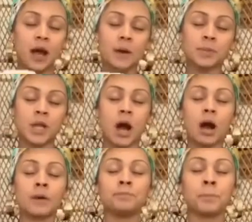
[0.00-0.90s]
Cups
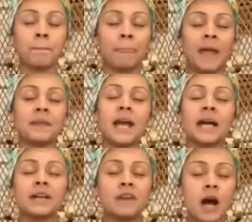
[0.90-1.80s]
card, and the
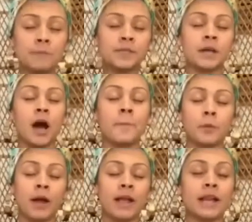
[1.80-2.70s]
Nine of Cups in
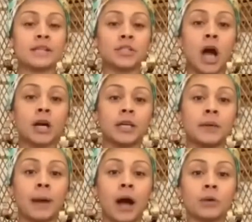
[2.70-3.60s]
upright is talking
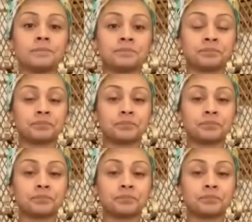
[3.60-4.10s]
about